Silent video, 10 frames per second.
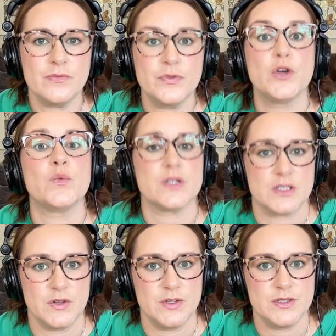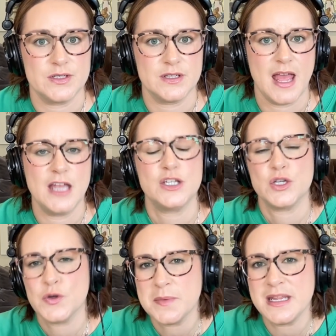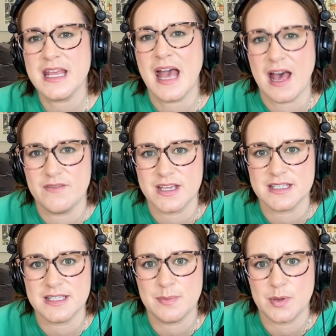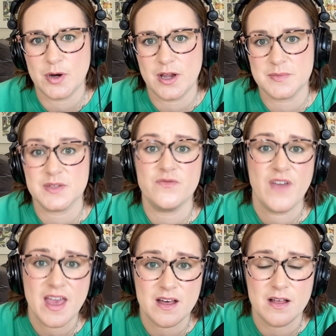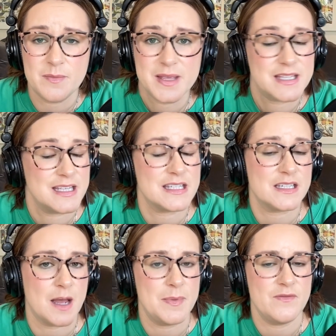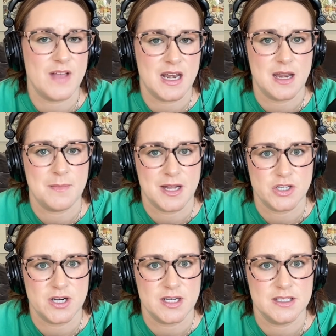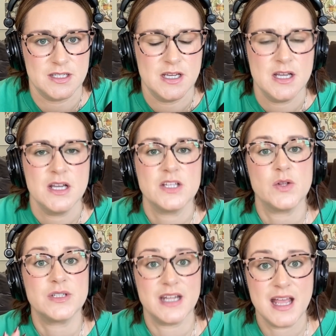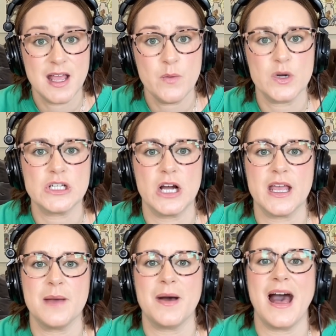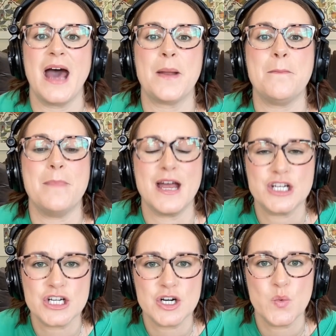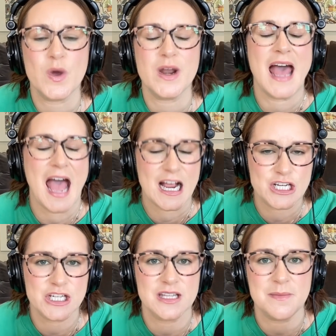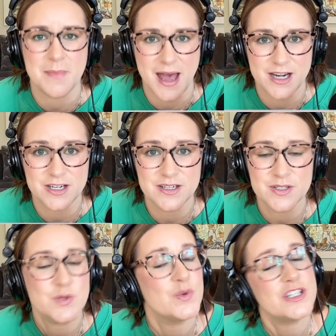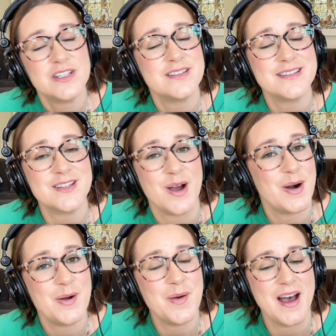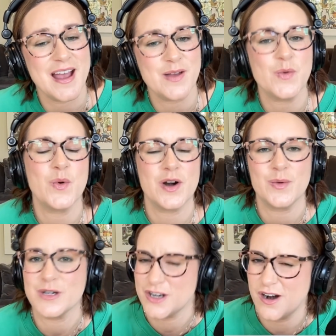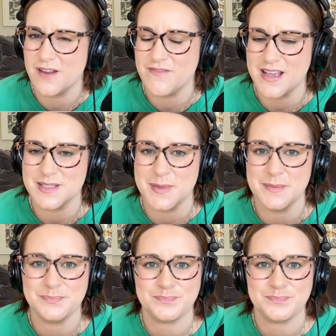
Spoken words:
the results, and too many advocacy programs fail because they stop at vanity metrics. So today we're talking about how to measure what actually matters, which is ROI, or return on investment.